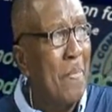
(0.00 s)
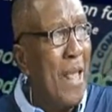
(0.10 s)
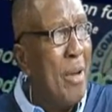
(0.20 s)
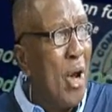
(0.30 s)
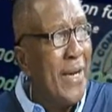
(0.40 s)

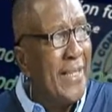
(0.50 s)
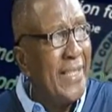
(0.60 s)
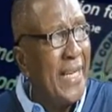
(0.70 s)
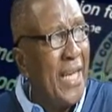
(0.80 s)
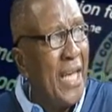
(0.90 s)
Because that's the
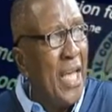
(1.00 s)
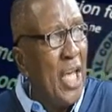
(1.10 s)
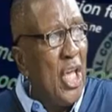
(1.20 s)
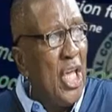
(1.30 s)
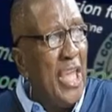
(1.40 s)
day,
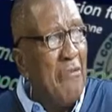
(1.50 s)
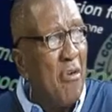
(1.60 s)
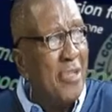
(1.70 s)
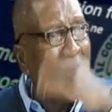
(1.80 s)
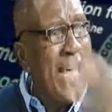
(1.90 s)
it's
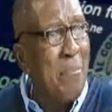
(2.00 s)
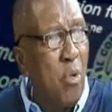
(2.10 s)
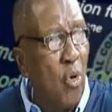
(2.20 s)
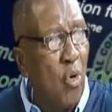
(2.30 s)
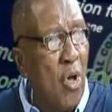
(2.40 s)

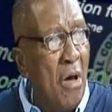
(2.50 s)
foreseeable.